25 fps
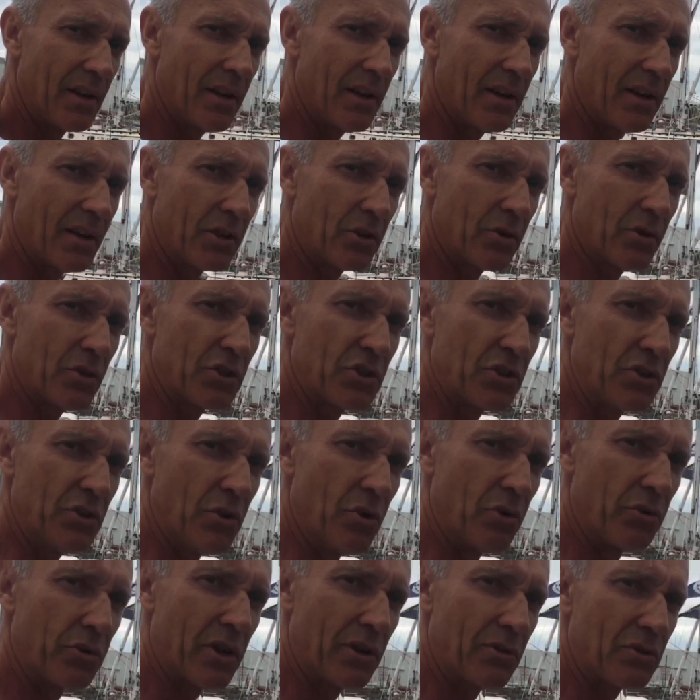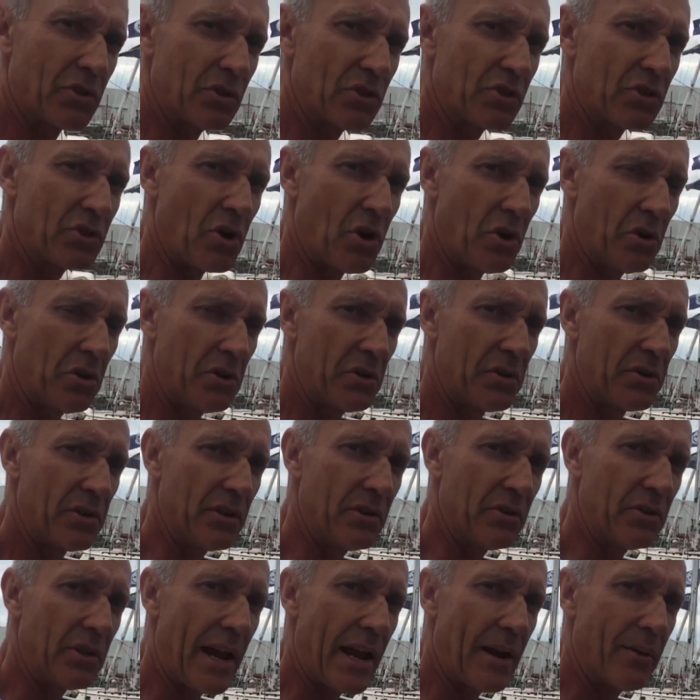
across the north coast of Scotland and